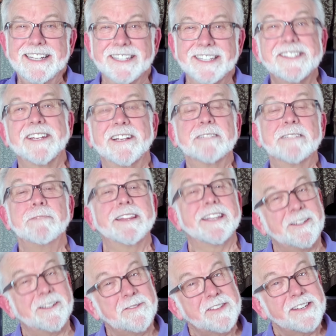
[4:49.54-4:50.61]
this tells me
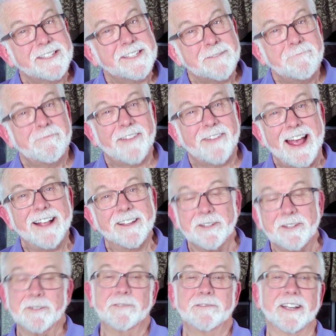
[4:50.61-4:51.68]
that you see some
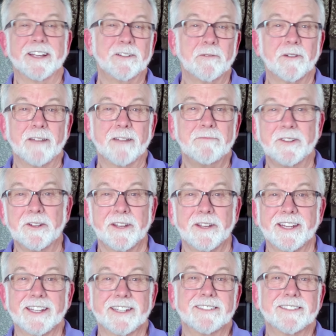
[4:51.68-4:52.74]
value in what I'm
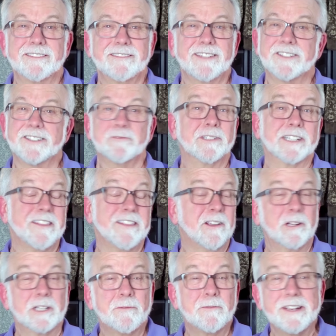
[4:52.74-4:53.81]
doing, and that's really the
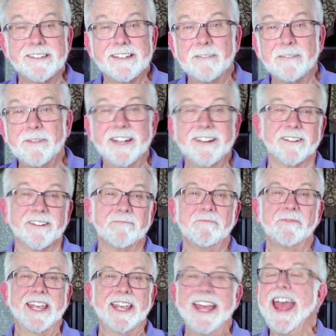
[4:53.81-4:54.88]
only reason I'm here.
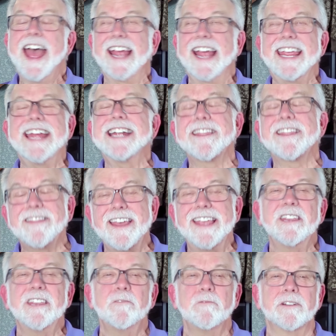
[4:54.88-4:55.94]
I can't
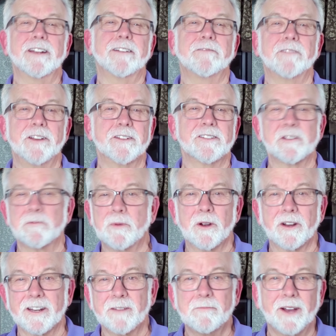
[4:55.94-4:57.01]
thank you enough for your
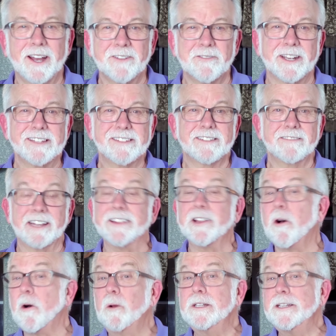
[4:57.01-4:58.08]
support, compadres, and
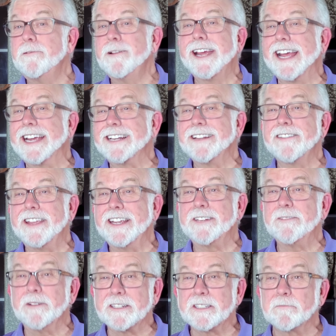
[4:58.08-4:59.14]
the only way I can think
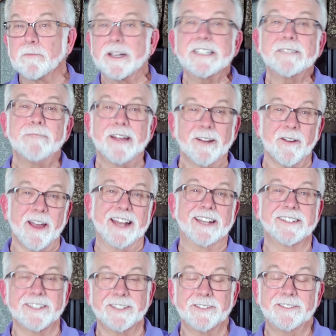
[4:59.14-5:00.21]
to express my
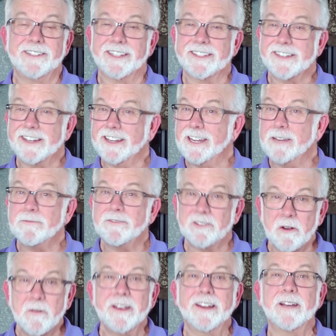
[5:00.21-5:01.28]
gratitude is to keep
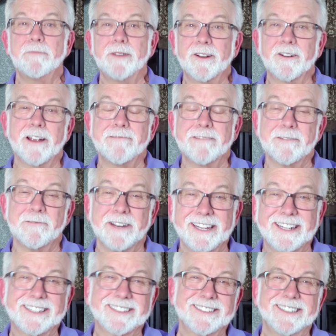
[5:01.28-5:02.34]
showing up here every
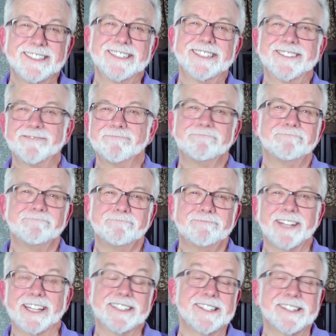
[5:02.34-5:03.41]
week,
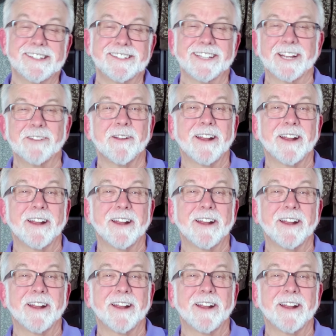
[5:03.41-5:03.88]
at least until I